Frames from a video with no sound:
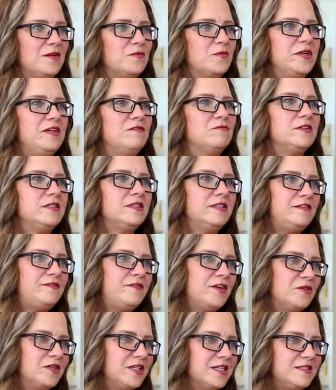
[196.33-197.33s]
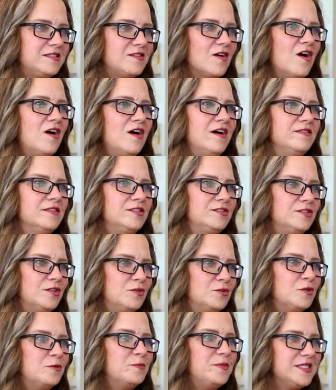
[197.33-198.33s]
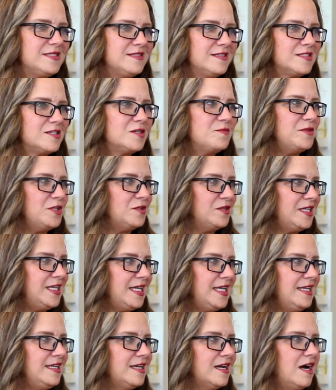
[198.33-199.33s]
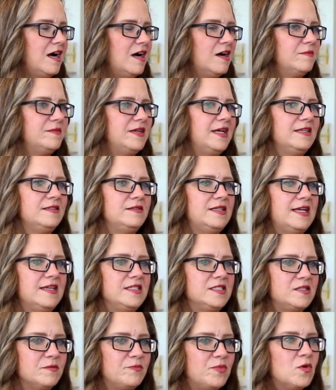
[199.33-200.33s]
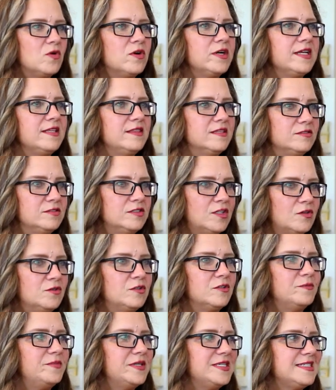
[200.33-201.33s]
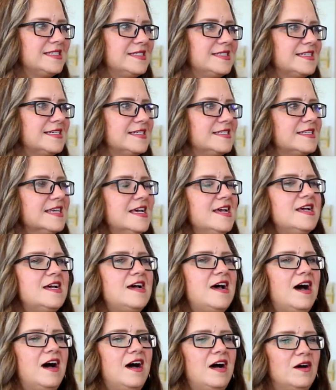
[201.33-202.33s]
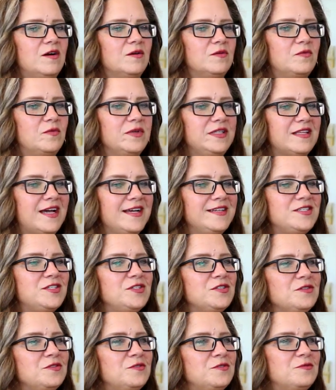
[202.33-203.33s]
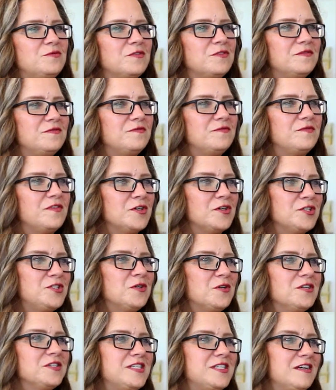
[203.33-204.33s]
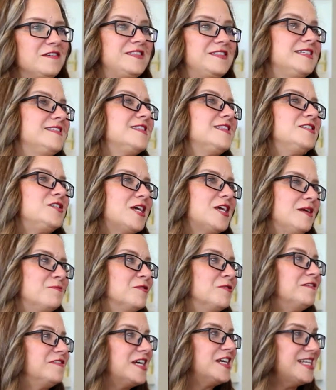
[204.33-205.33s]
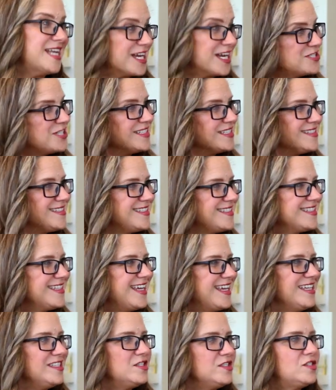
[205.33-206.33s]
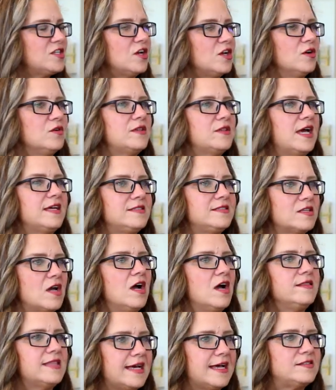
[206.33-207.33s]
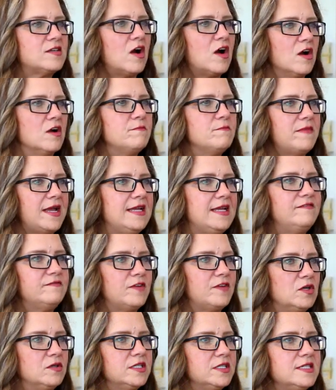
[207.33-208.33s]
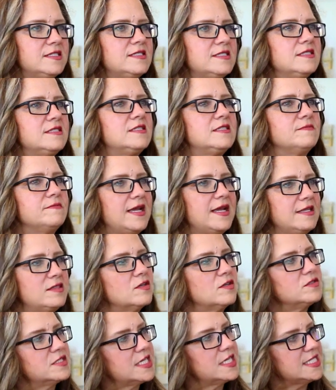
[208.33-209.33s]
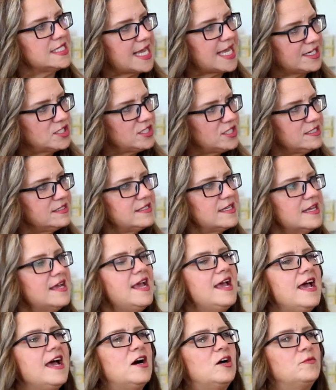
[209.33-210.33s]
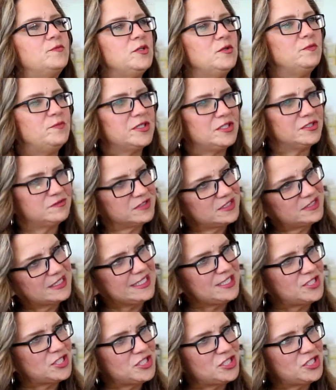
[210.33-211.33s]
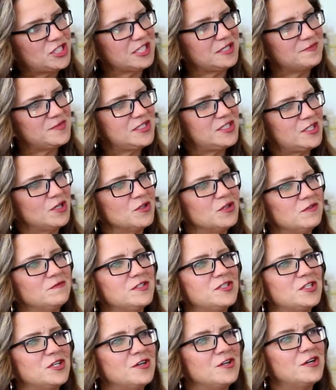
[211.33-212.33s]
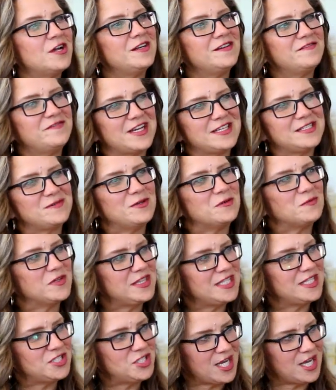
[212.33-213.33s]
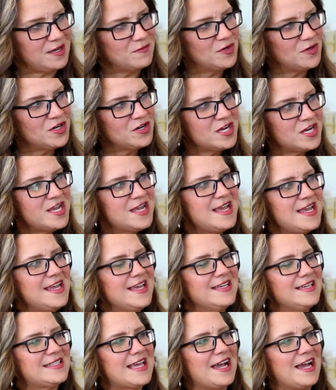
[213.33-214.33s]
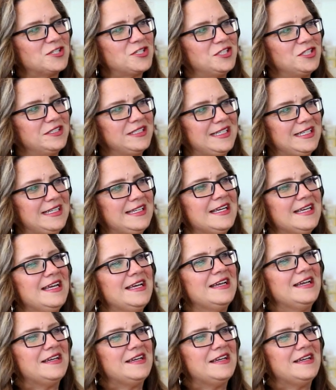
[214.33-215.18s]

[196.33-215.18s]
and we really focus on the local business community um, and and supporting the local businesses. Uh, we like to refer to ourselves as the Chamber of Connections, okay. and so oh, that's that. that's our main focus, is to make those connections, help you build relationships. So the return on investment with the chamber is actually